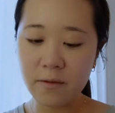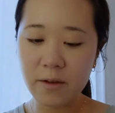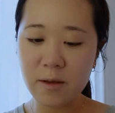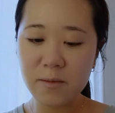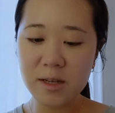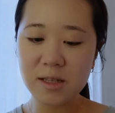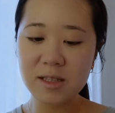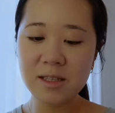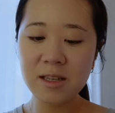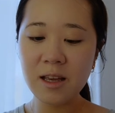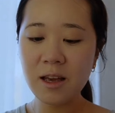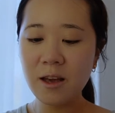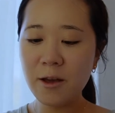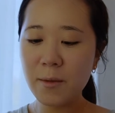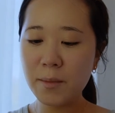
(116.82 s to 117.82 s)
famous,
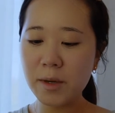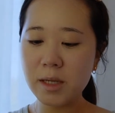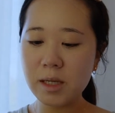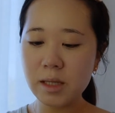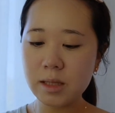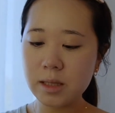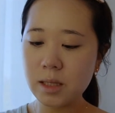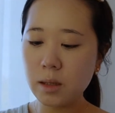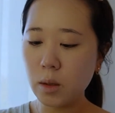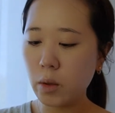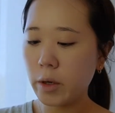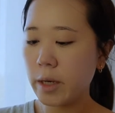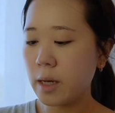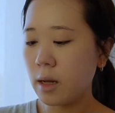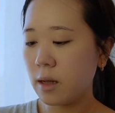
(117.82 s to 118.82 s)
but it's the
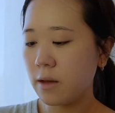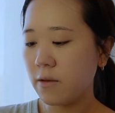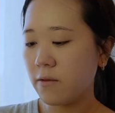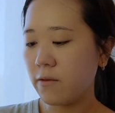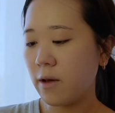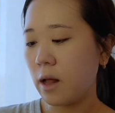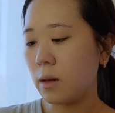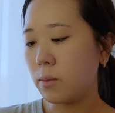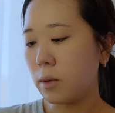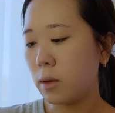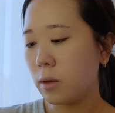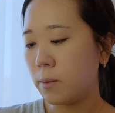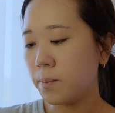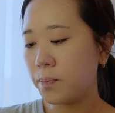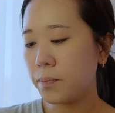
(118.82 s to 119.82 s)
L'Oreal
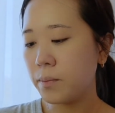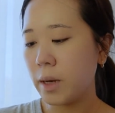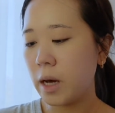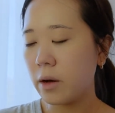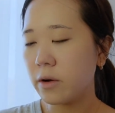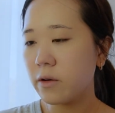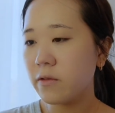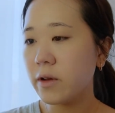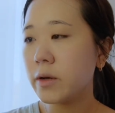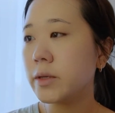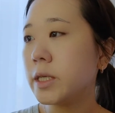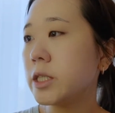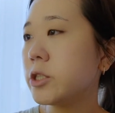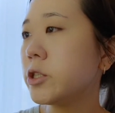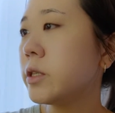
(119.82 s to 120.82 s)
Infallible Powder
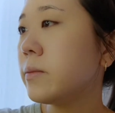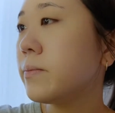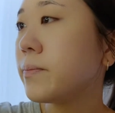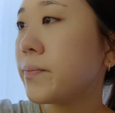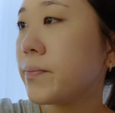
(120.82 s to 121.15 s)
Foundation.